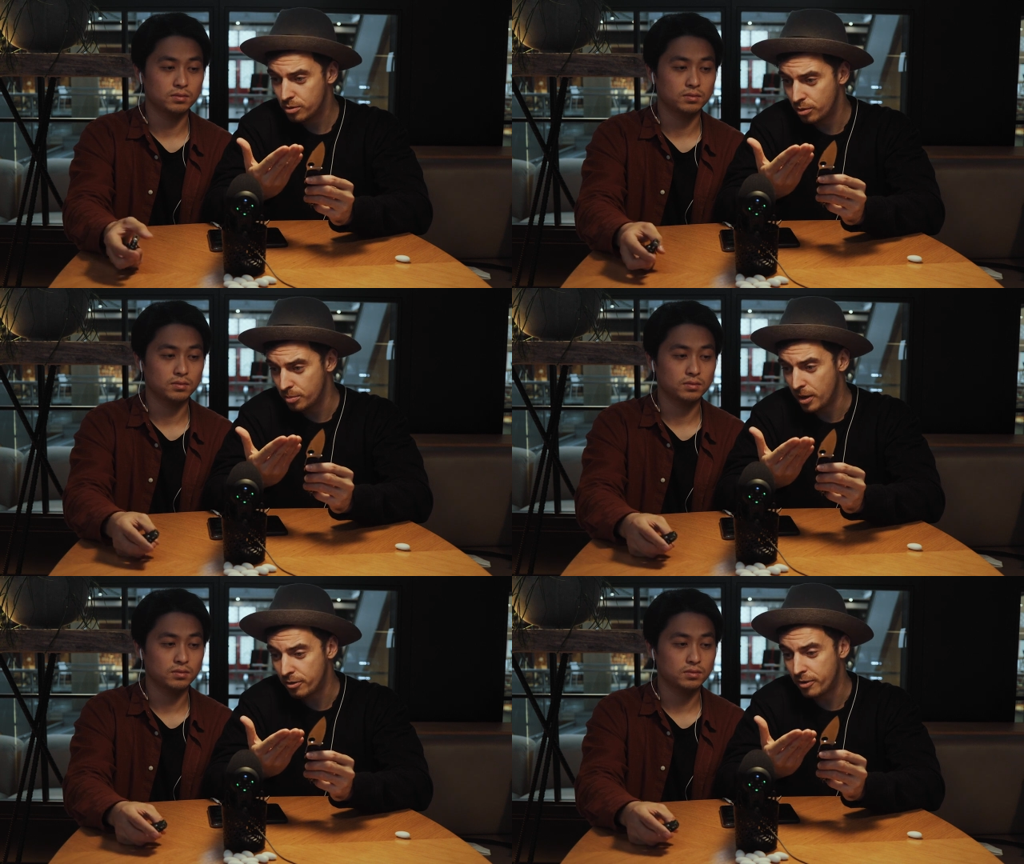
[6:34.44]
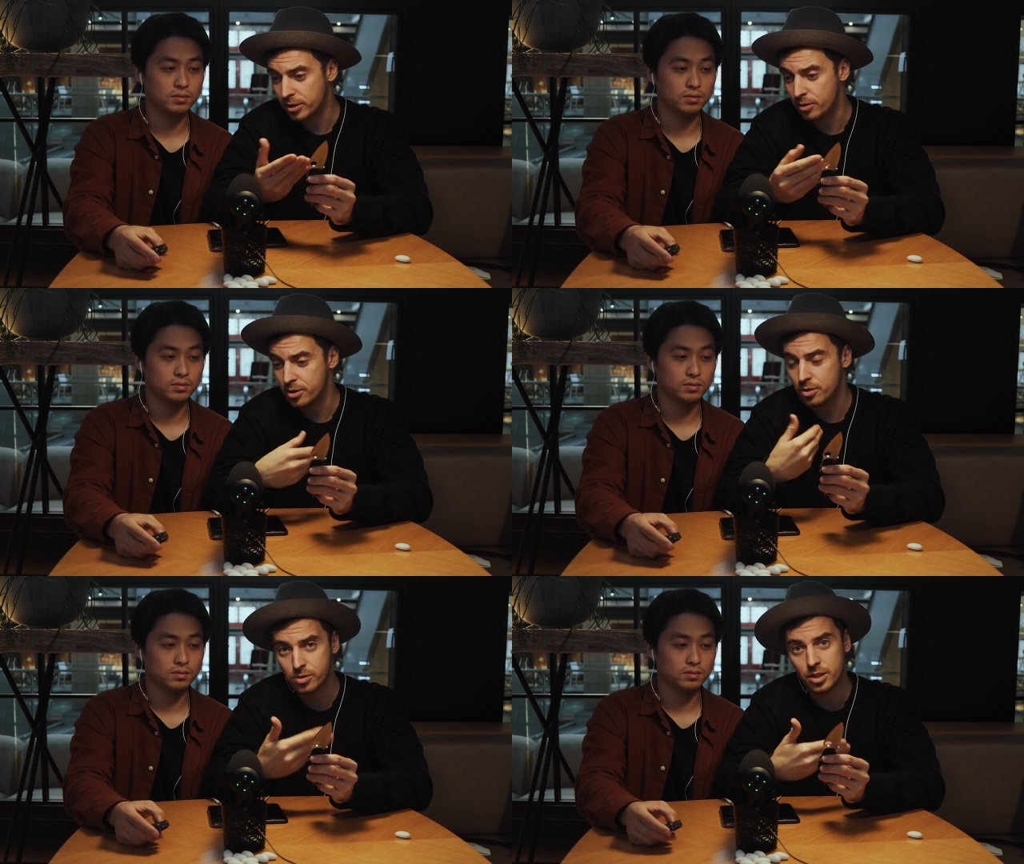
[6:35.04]
Speaker 1: two
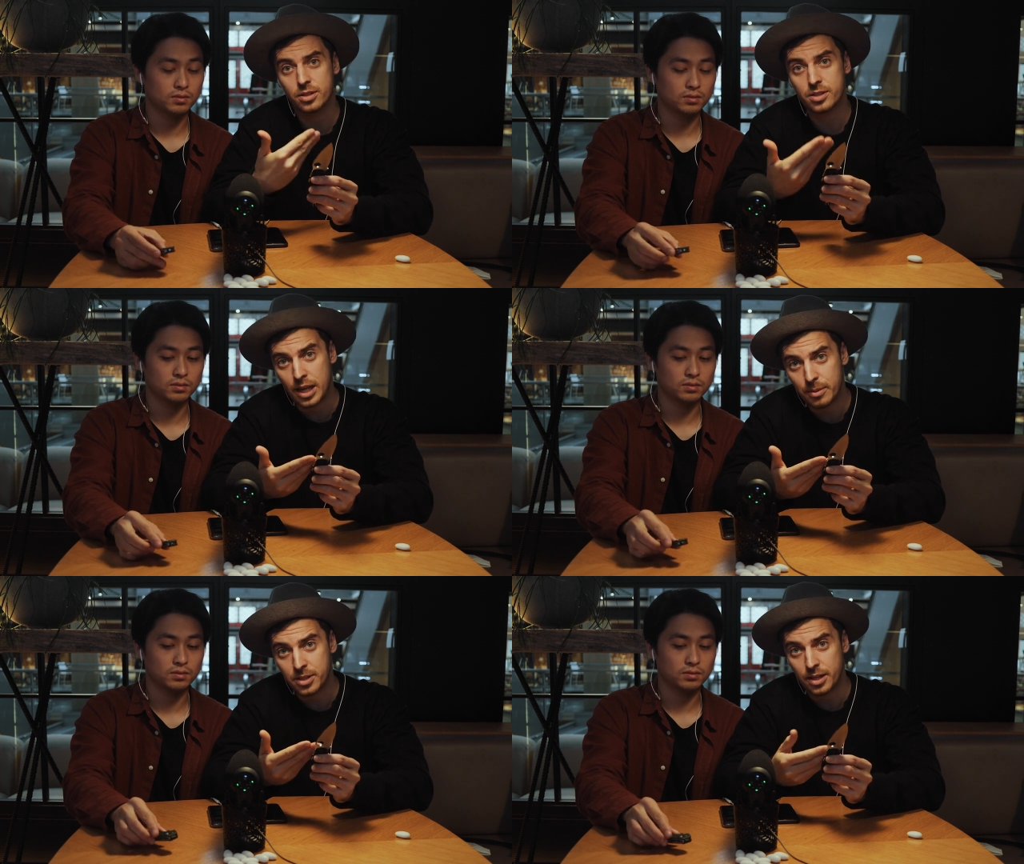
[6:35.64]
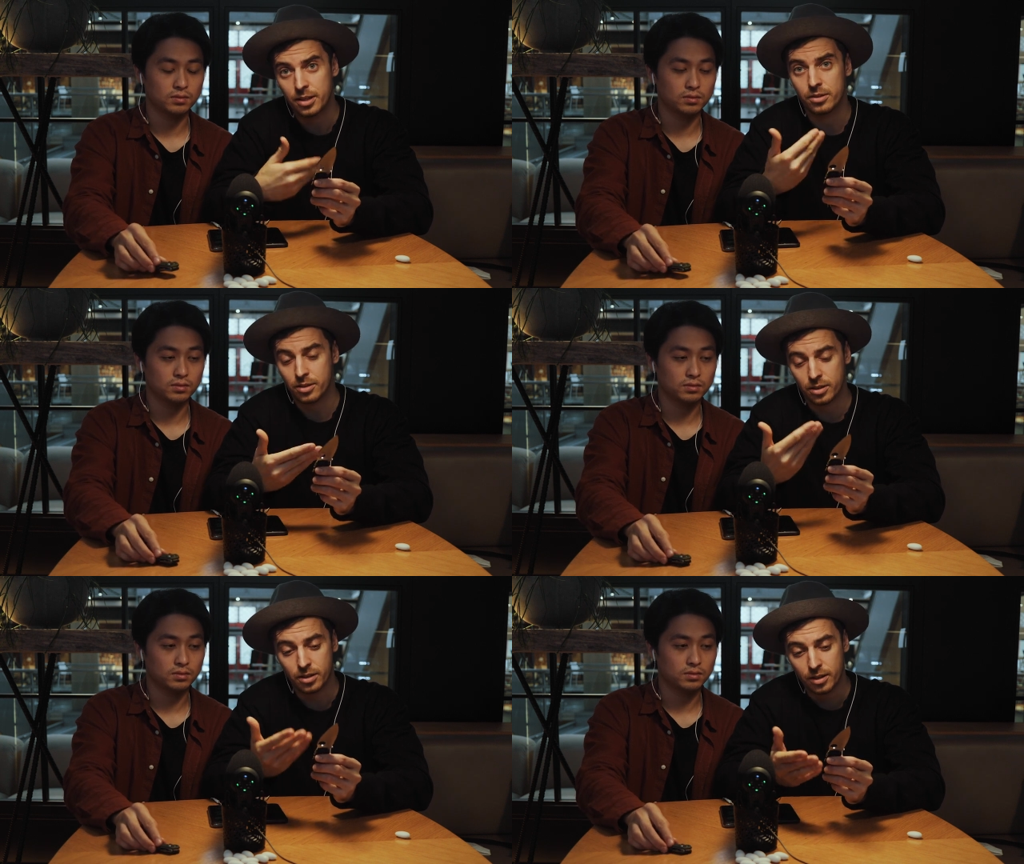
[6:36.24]
manufacturers using the same steel on
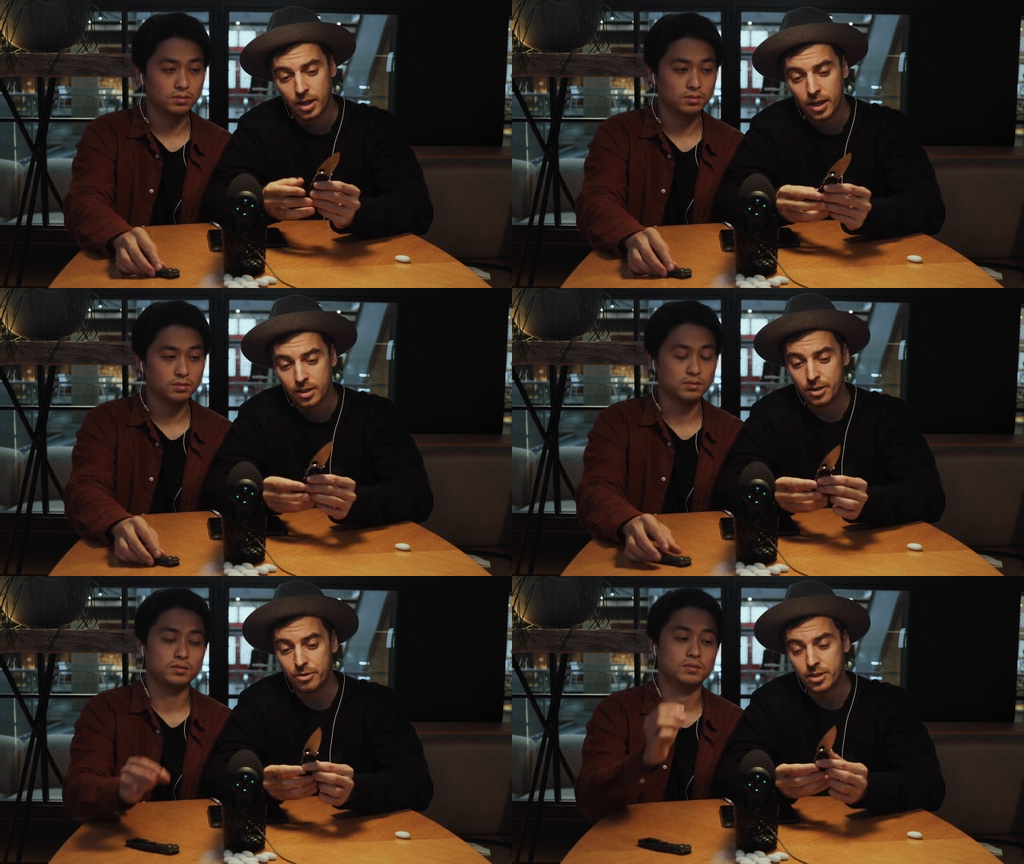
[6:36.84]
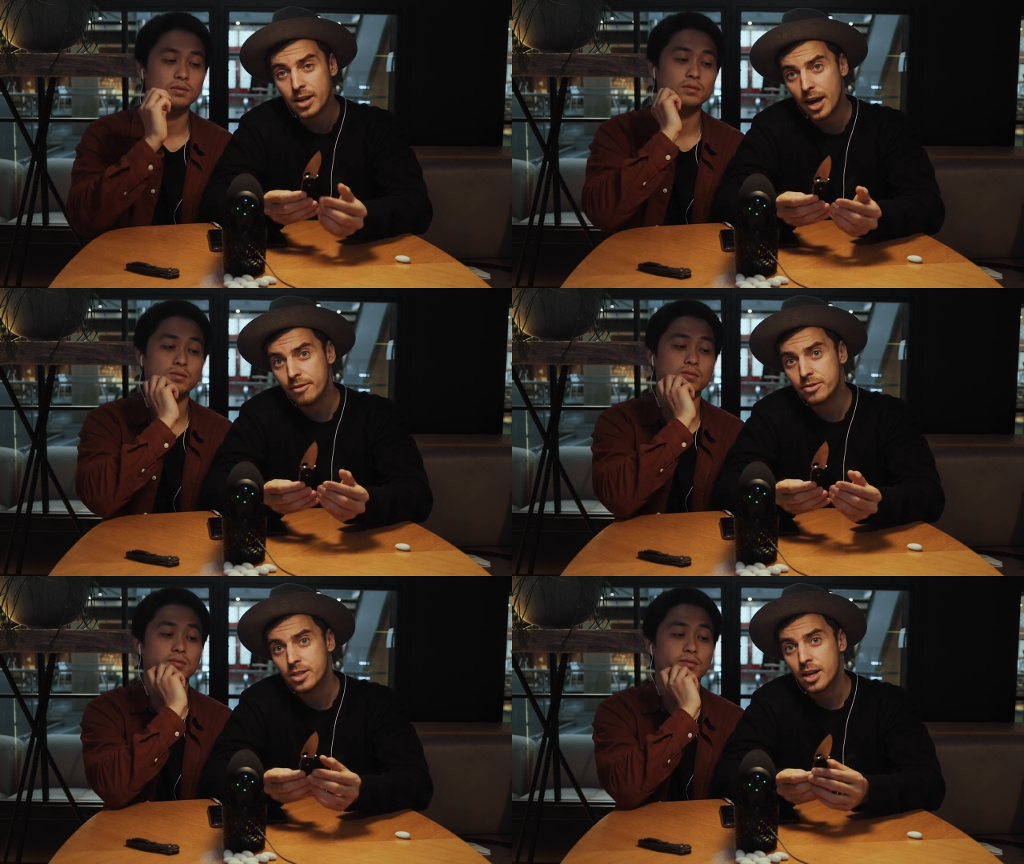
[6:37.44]
uh, different
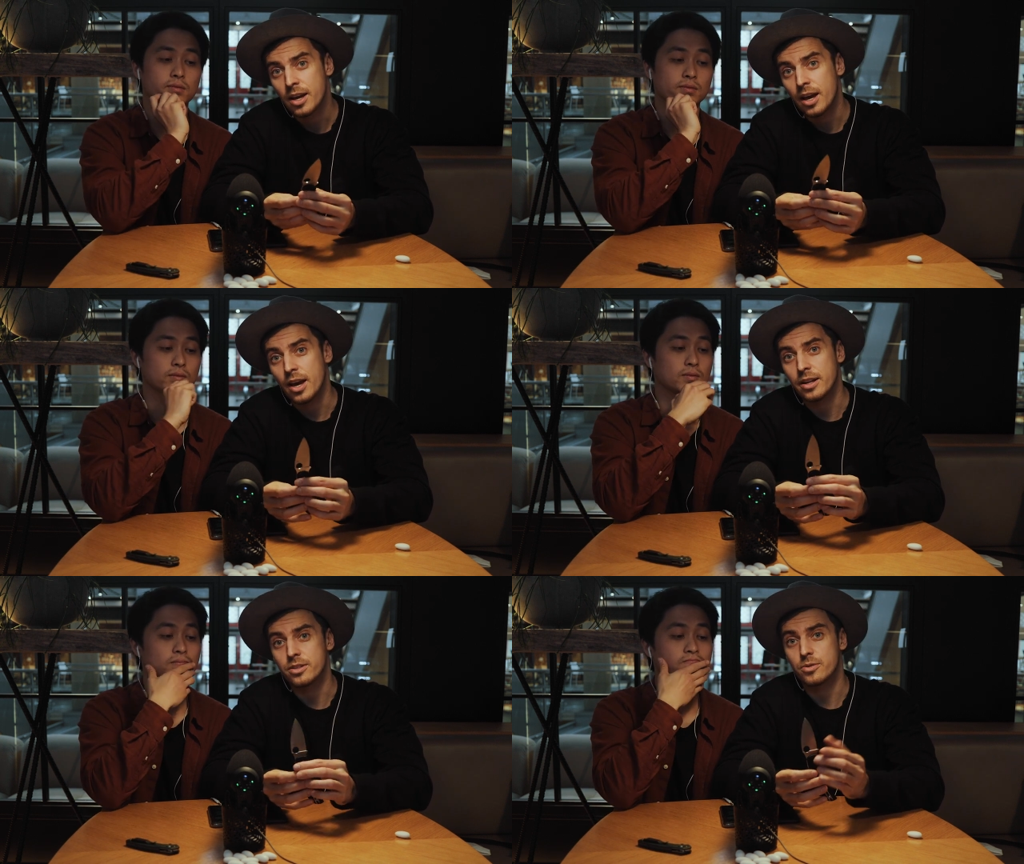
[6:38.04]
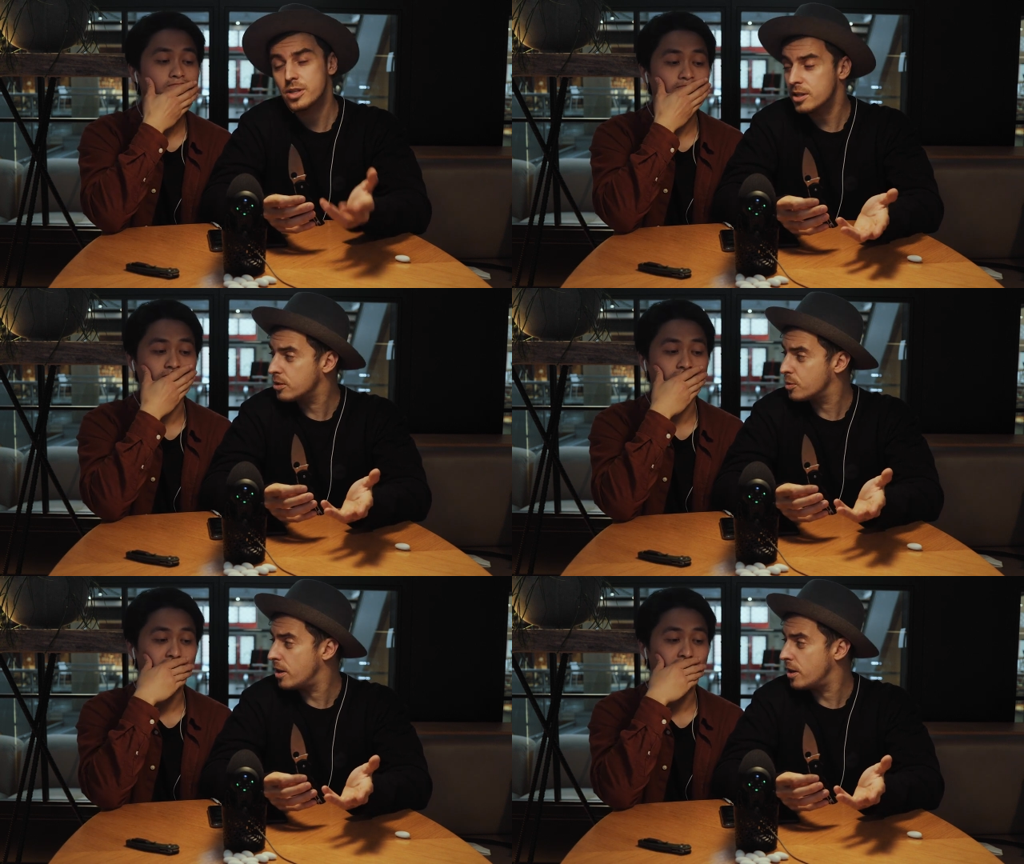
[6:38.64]
knives and the results